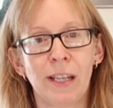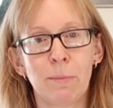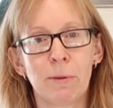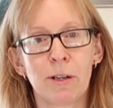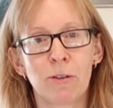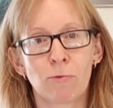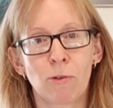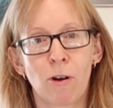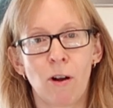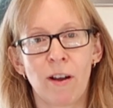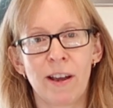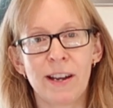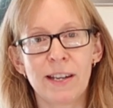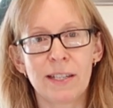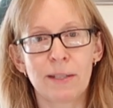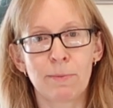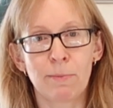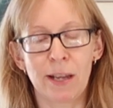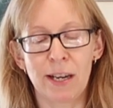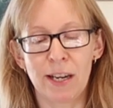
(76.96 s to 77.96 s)
lemon
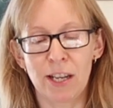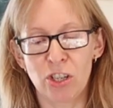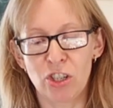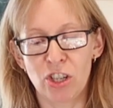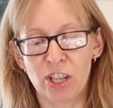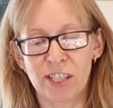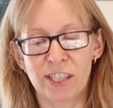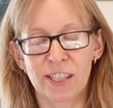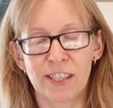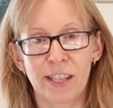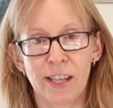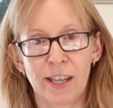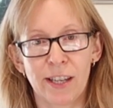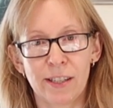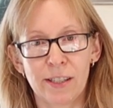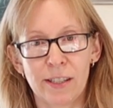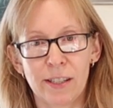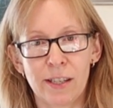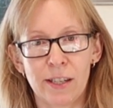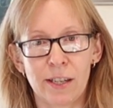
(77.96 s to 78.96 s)
rind, meaning just
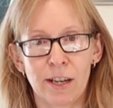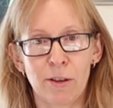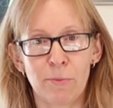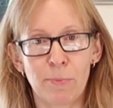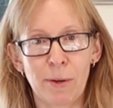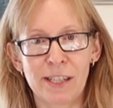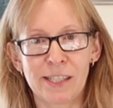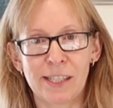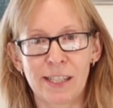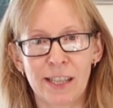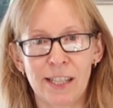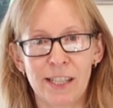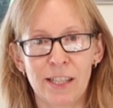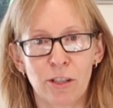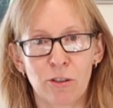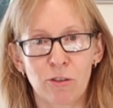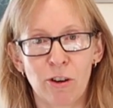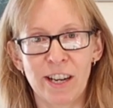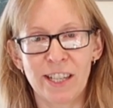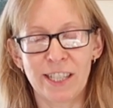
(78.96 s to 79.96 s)
the, you know, basically
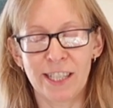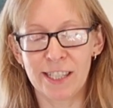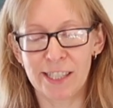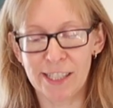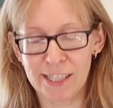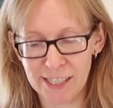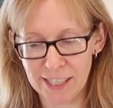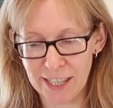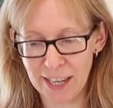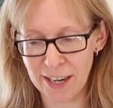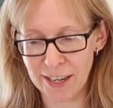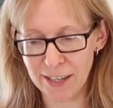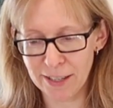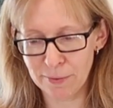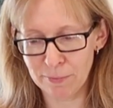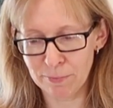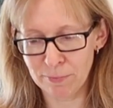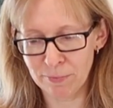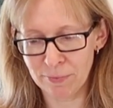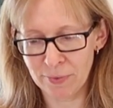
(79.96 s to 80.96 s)
the grated
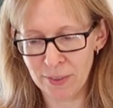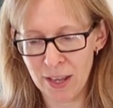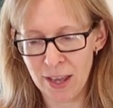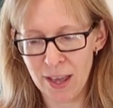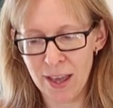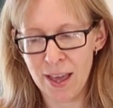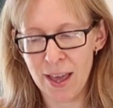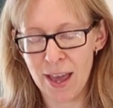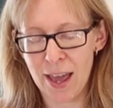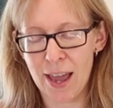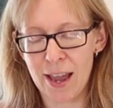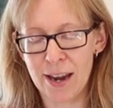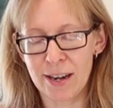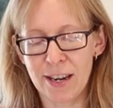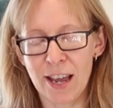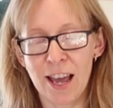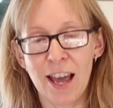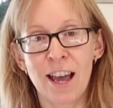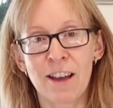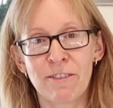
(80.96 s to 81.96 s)
skin,
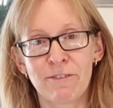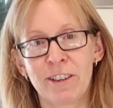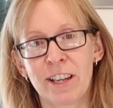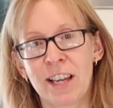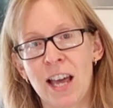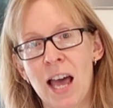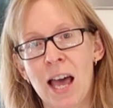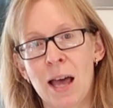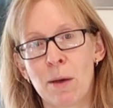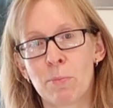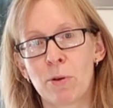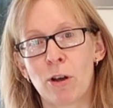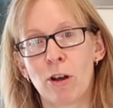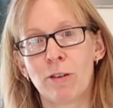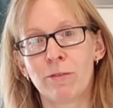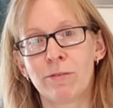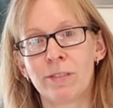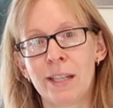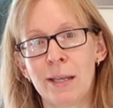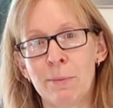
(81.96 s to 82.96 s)
and 1/2 cup
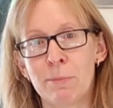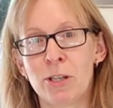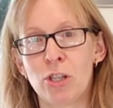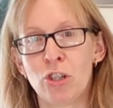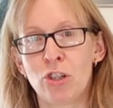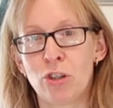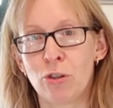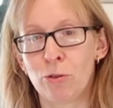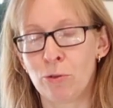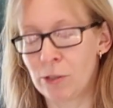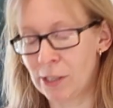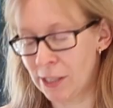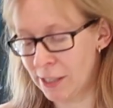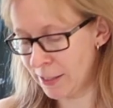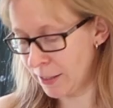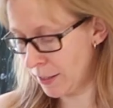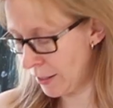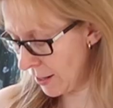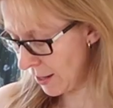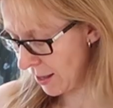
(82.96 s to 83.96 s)
of lemon
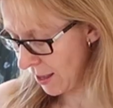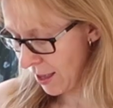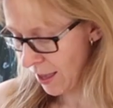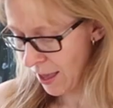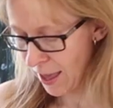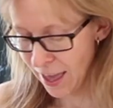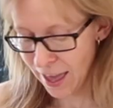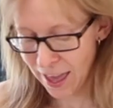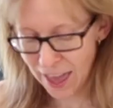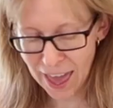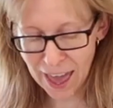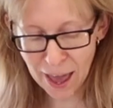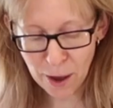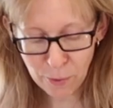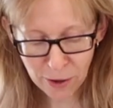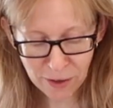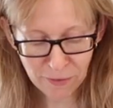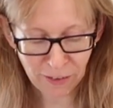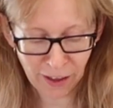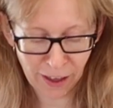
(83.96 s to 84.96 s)
juice.
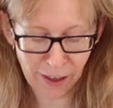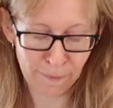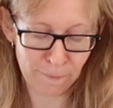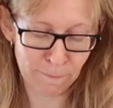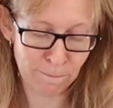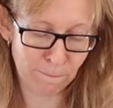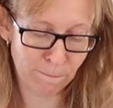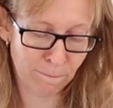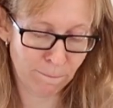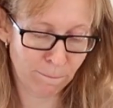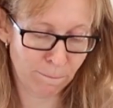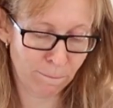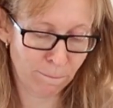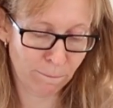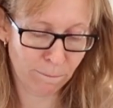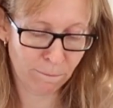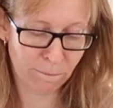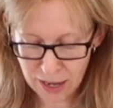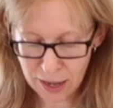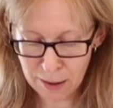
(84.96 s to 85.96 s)
However,
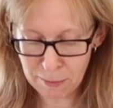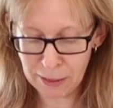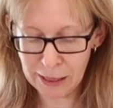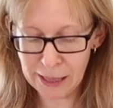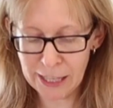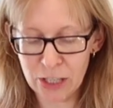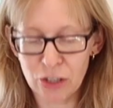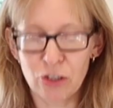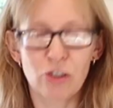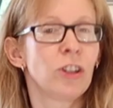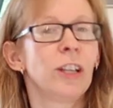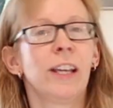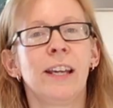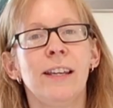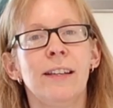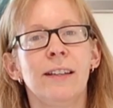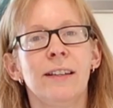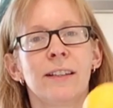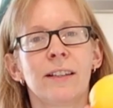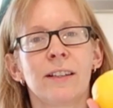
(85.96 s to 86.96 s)
I'm
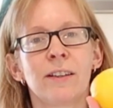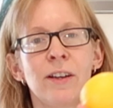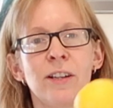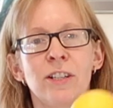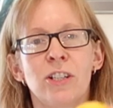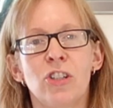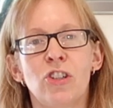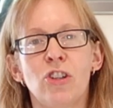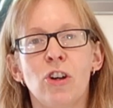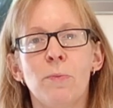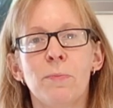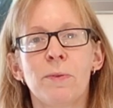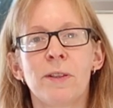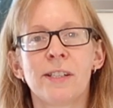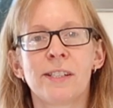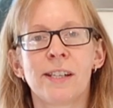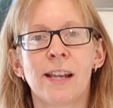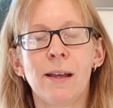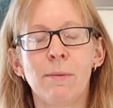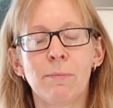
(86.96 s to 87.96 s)
literally going to chop
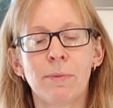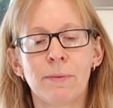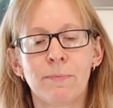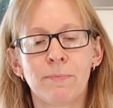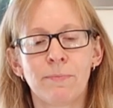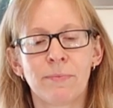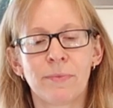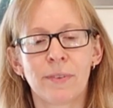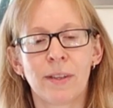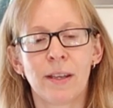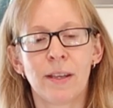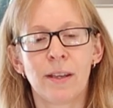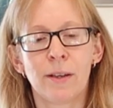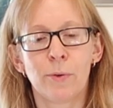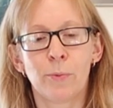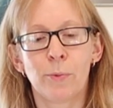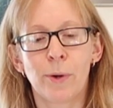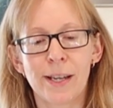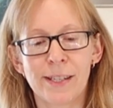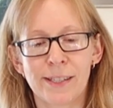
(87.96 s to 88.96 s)
this up,
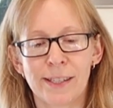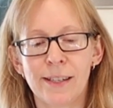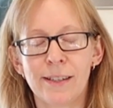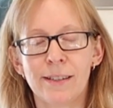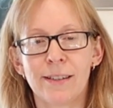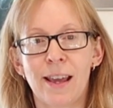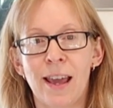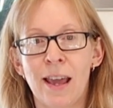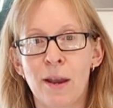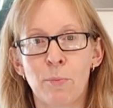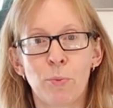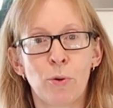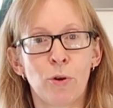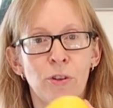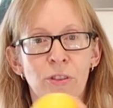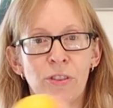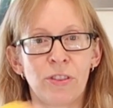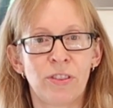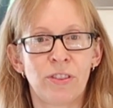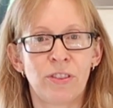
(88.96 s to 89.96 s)
squeeze it, and
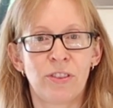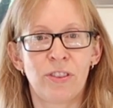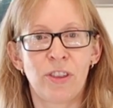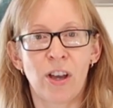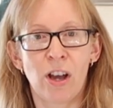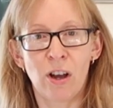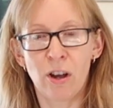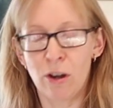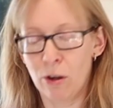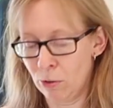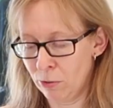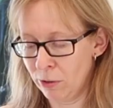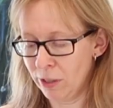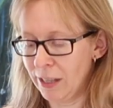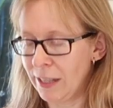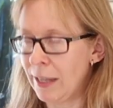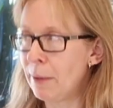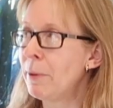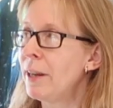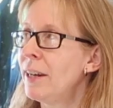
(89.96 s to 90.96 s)
put the
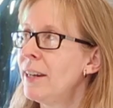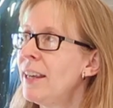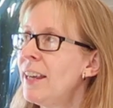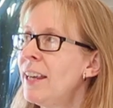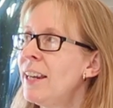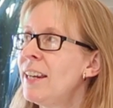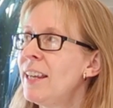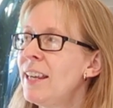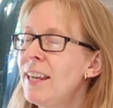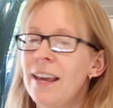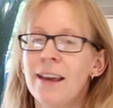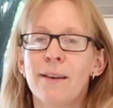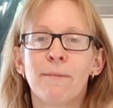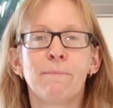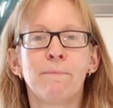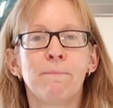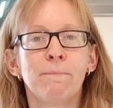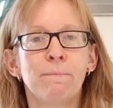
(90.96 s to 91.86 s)
whole lemon in here.